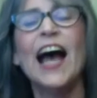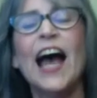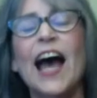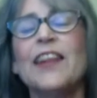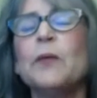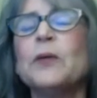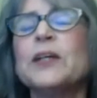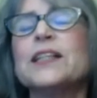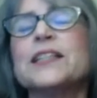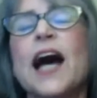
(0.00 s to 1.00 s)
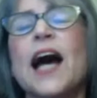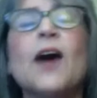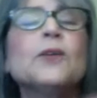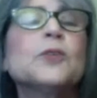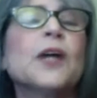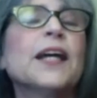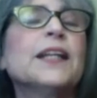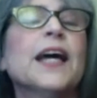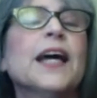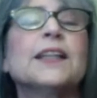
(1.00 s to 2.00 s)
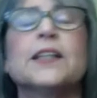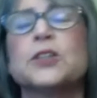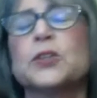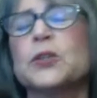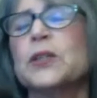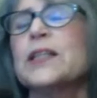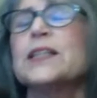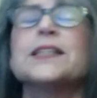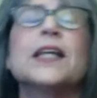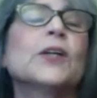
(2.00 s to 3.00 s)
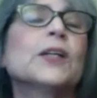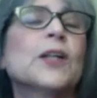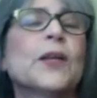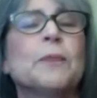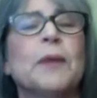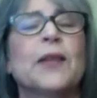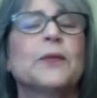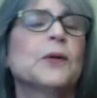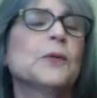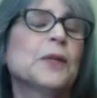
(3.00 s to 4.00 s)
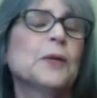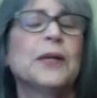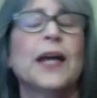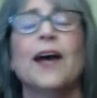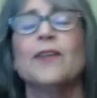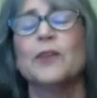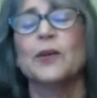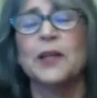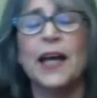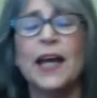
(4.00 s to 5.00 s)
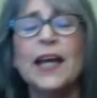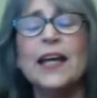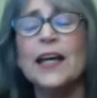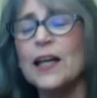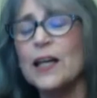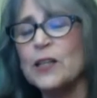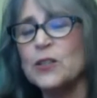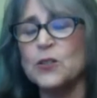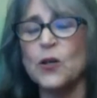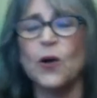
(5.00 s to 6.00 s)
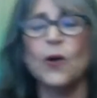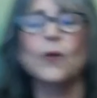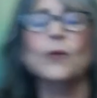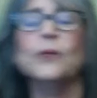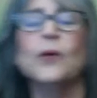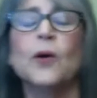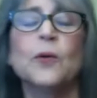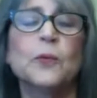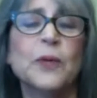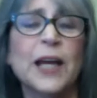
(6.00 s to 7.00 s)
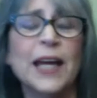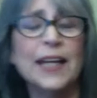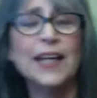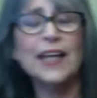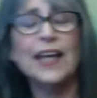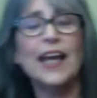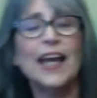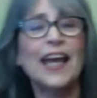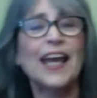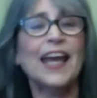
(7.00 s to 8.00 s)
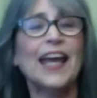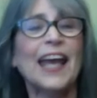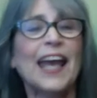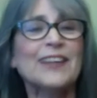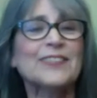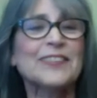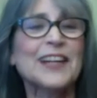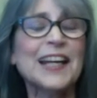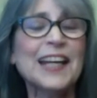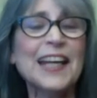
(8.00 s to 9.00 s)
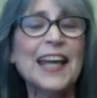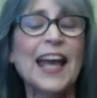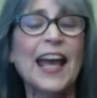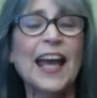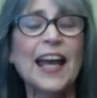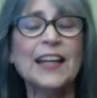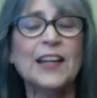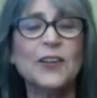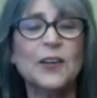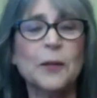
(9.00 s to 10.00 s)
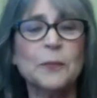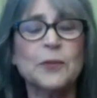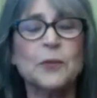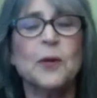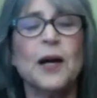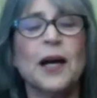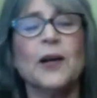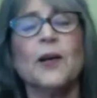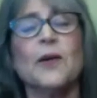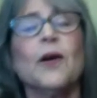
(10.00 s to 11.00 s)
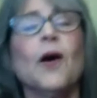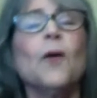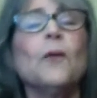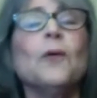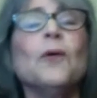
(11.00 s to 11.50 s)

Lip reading: And then we're going to towel dry in that luxurious terry cloth bathroom that we have. Okay, so ready, and here comes the water. Woo!